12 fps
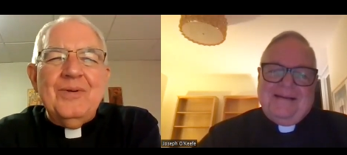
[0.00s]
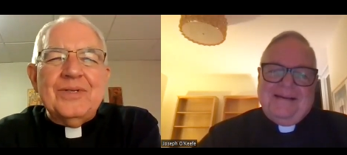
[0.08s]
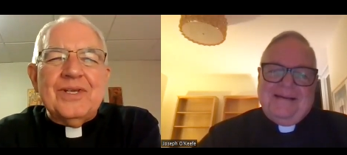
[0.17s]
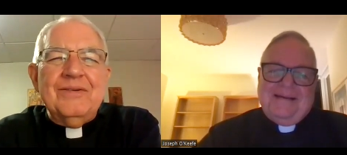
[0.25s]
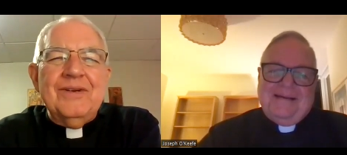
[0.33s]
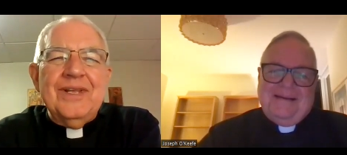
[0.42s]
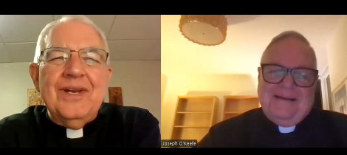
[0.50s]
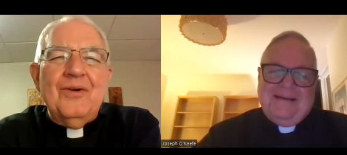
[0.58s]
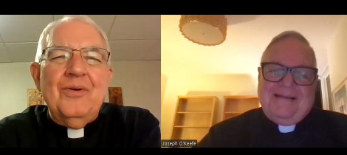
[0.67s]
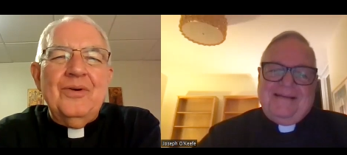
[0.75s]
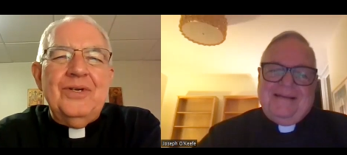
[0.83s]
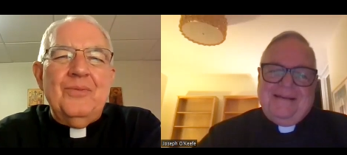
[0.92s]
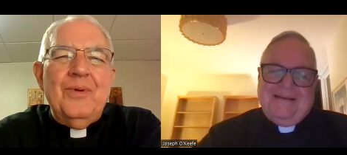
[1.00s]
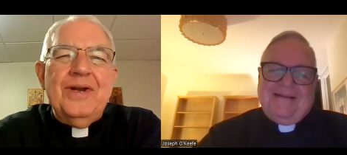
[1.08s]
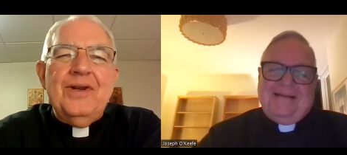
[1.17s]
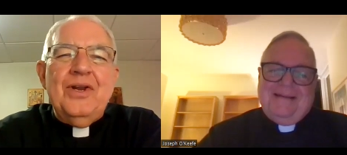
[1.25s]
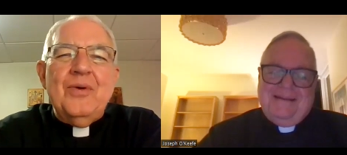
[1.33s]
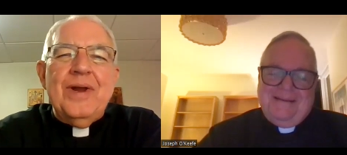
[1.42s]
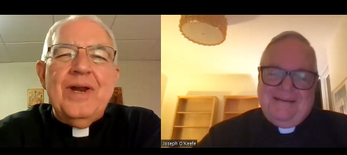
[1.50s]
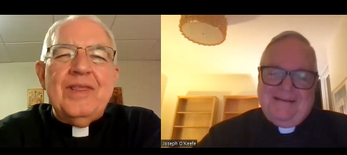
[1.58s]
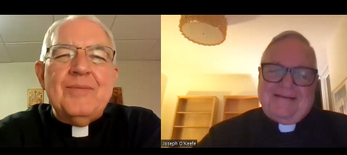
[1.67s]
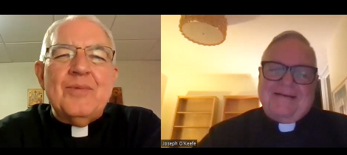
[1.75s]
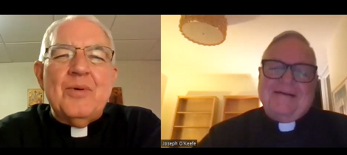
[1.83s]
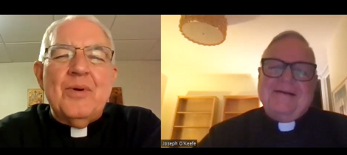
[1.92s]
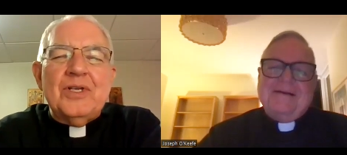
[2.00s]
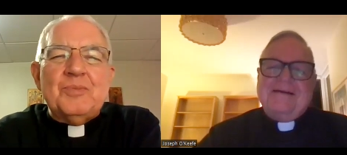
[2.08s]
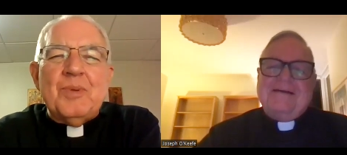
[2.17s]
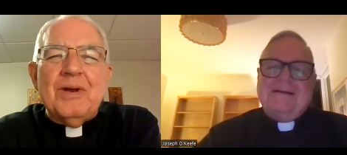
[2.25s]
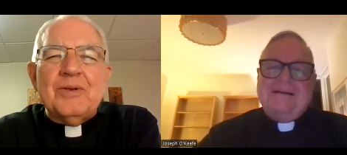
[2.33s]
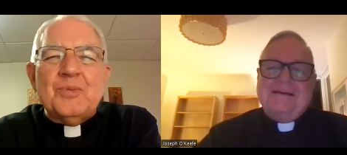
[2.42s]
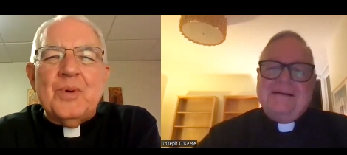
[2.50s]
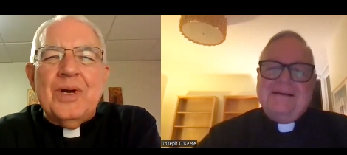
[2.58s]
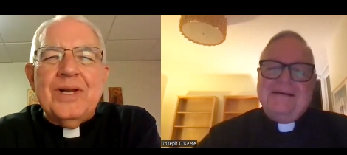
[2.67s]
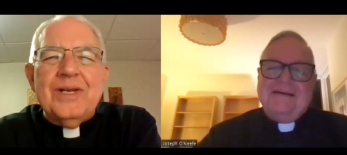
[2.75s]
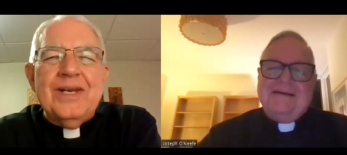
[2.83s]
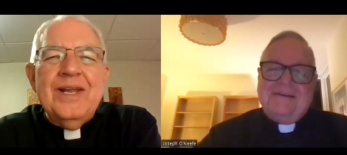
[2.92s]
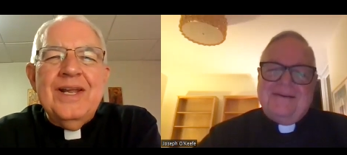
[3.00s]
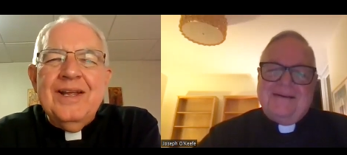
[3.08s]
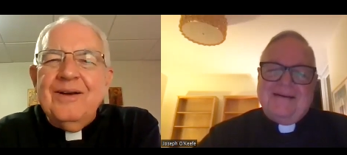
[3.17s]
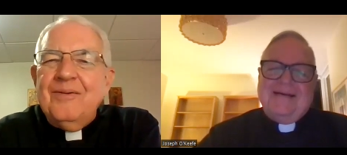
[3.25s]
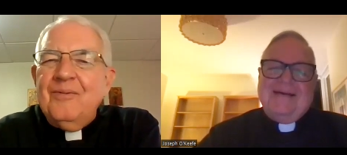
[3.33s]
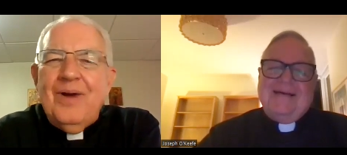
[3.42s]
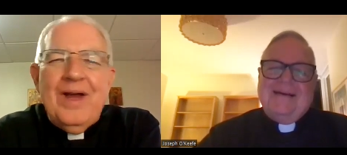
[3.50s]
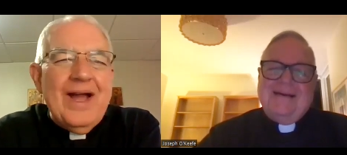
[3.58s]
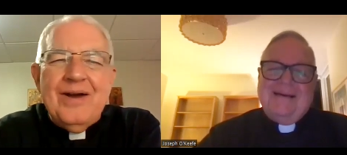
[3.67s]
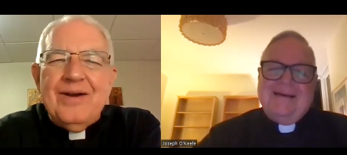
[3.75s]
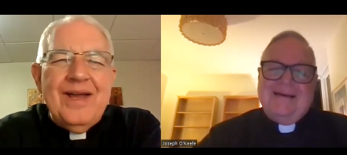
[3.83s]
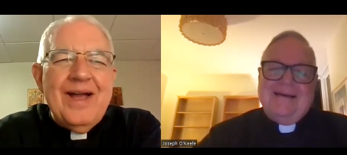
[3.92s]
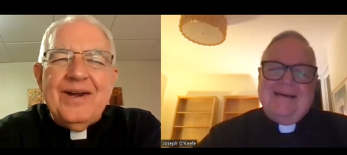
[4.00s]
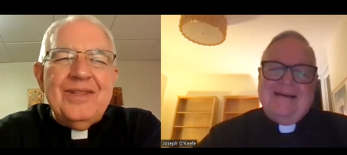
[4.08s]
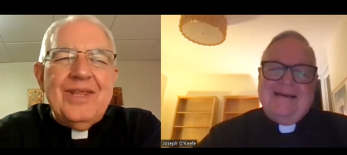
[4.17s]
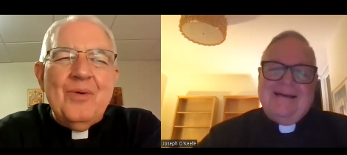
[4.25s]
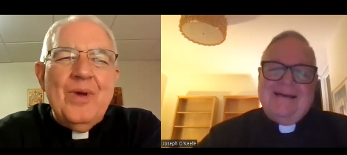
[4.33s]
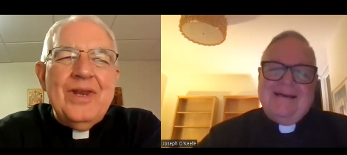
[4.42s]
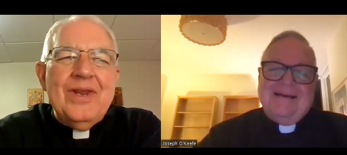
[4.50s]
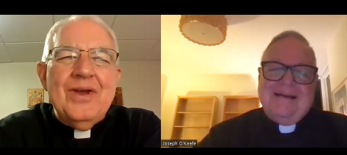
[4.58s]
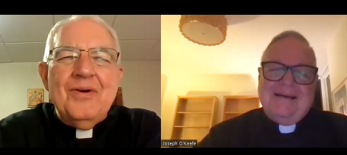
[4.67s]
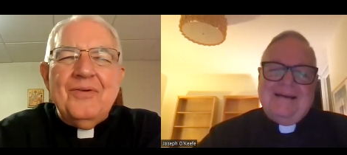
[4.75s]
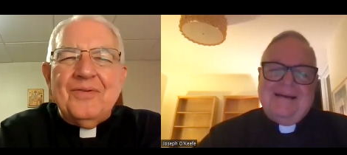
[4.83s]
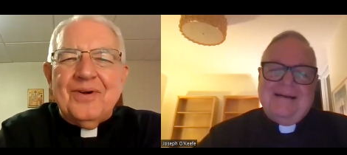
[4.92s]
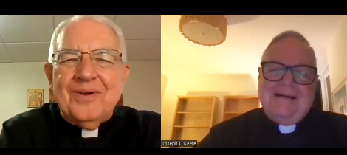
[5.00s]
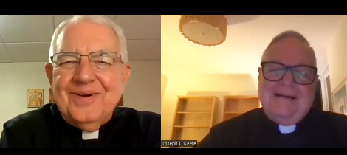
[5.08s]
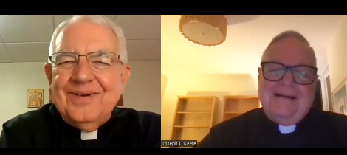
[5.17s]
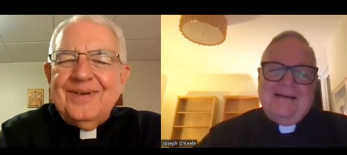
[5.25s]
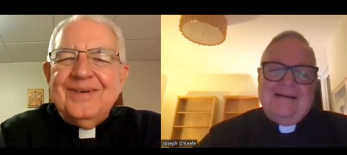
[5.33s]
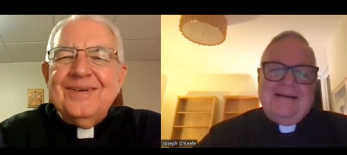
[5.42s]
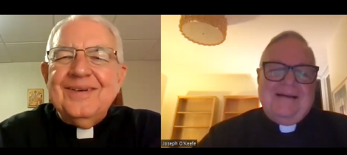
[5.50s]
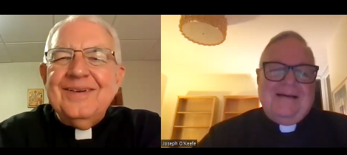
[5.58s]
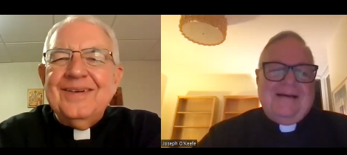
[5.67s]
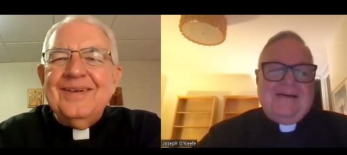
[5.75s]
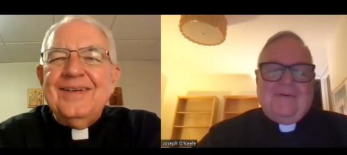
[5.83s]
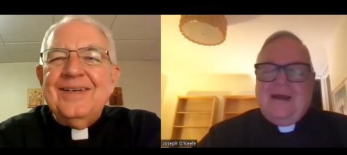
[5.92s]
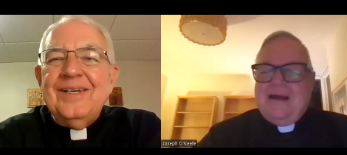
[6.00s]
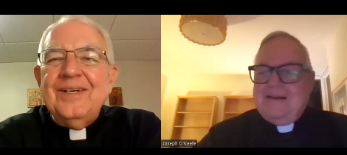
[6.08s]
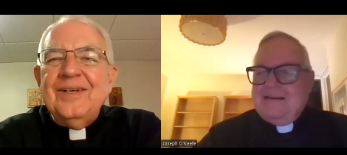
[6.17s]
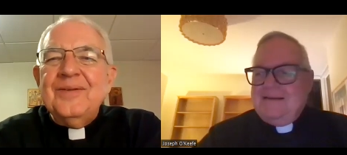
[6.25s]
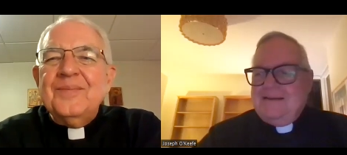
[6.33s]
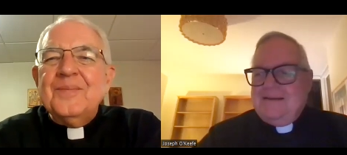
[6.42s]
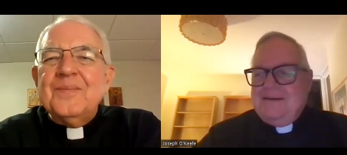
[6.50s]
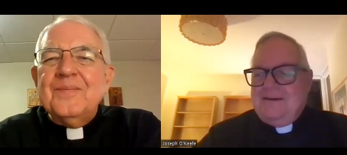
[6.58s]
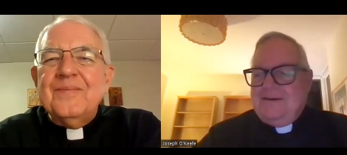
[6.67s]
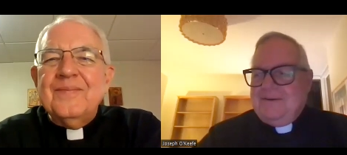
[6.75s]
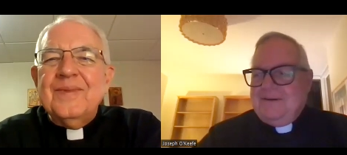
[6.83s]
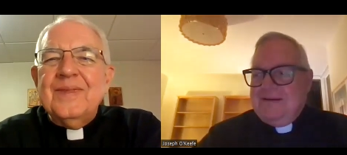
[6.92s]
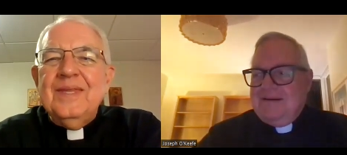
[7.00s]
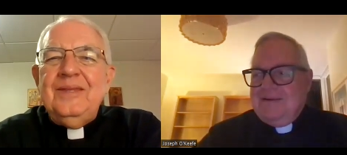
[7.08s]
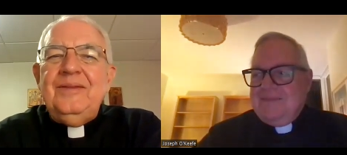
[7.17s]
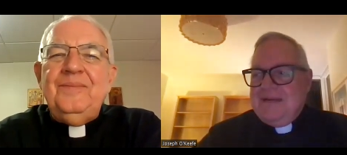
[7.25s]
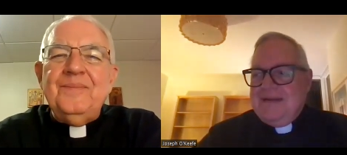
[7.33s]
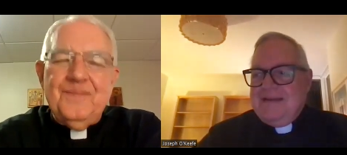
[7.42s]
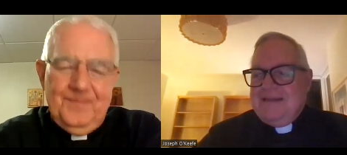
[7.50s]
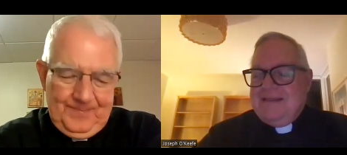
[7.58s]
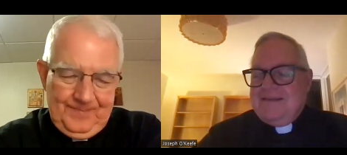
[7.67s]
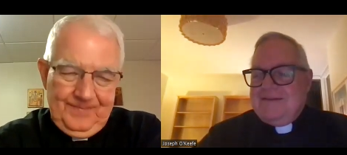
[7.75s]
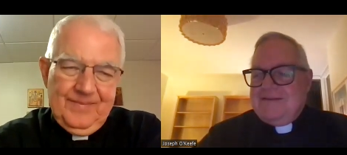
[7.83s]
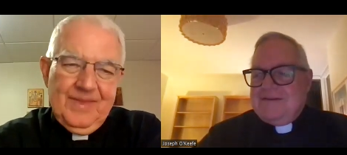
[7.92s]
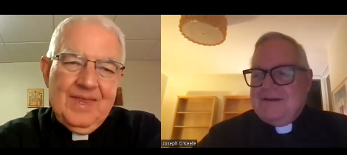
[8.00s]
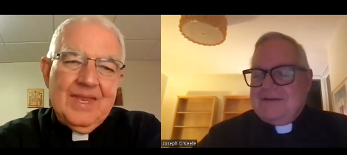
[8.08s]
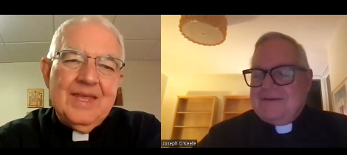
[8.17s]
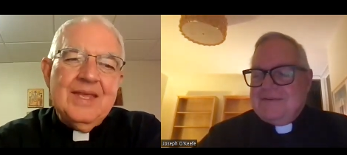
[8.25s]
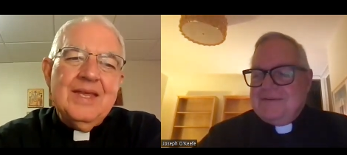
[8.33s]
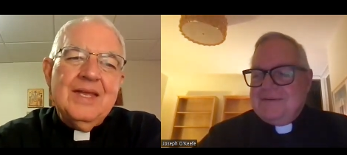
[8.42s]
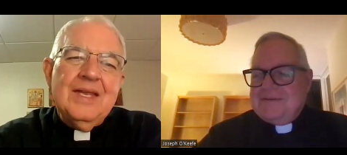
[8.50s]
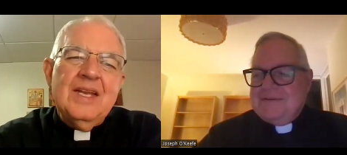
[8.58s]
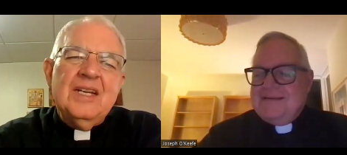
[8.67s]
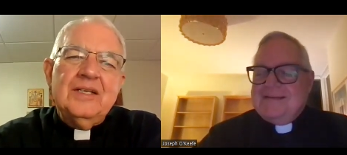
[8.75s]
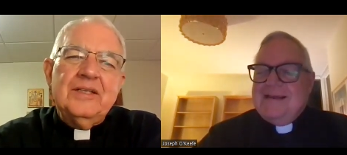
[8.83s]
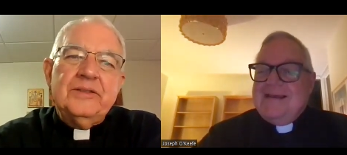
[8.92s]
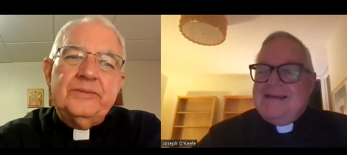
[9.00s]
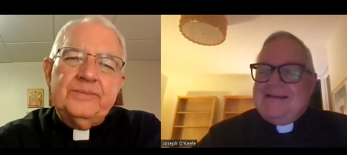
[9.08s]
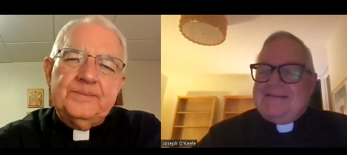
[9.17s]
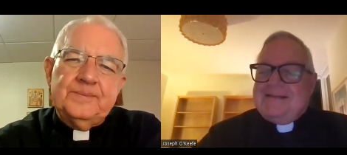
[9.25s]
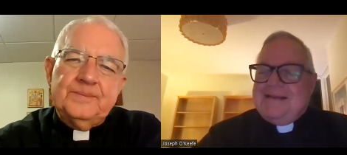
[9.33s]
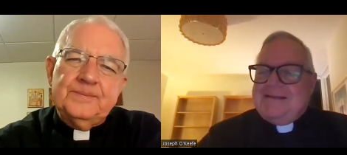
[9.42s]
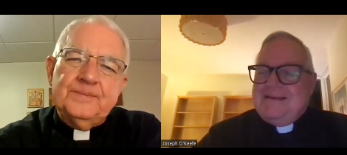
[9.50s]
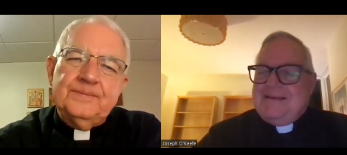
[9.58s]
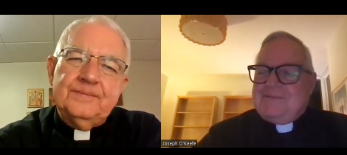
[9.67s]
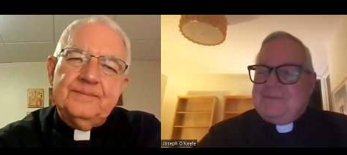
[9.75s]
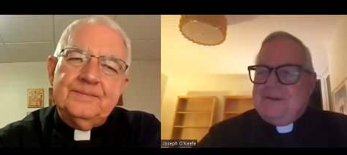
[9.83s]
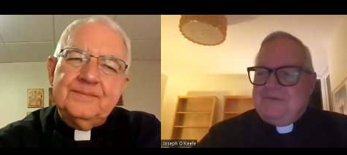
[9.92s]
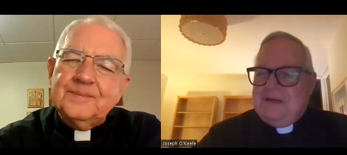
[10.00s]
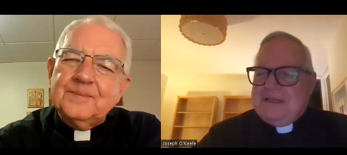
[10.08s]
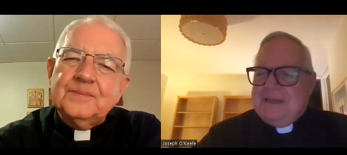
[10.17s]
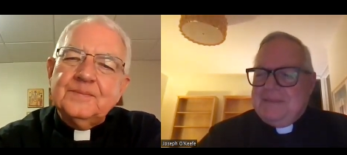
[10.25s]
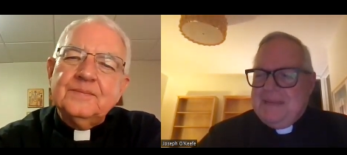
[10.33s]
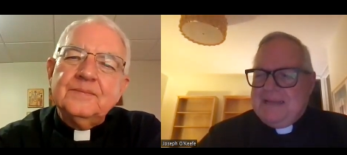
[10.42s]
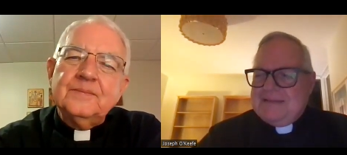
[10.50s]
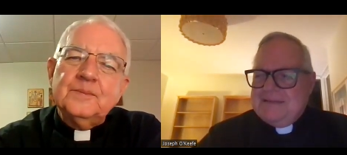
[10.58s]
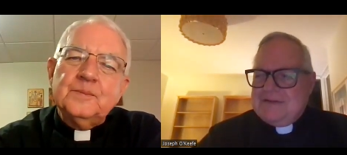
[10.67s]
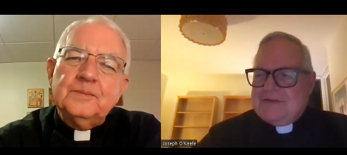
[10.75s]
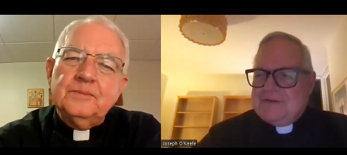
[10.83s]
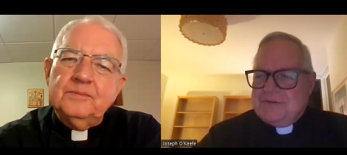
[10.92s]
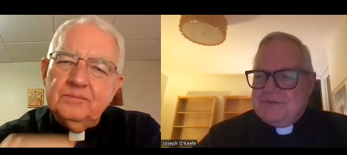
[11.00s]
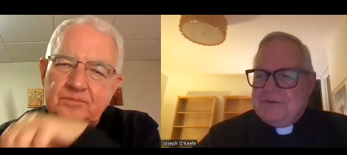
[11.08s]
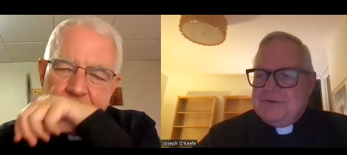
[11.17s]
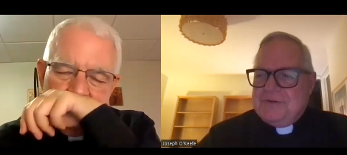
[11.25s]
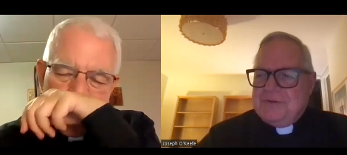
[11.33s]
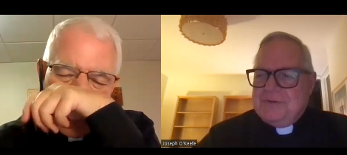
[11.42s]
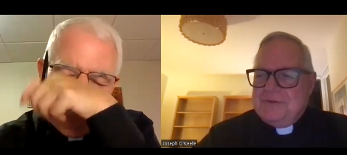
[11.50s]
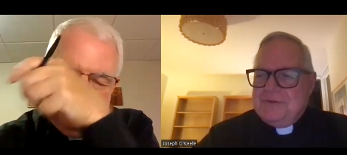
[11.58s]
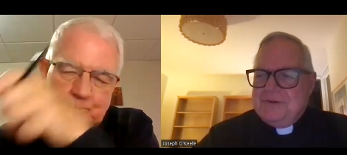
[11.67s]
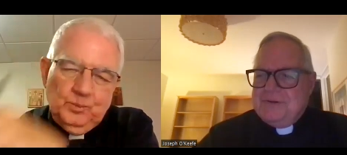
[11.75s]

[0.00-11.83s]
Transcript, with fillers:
Speaker 1: who was, you know, who wanted to do anything but what his parents wanted? How how did they win you over?
Speaker 2: Well, you know, I hmm. mean, Jesuits. Uh, it, it's been really amazing too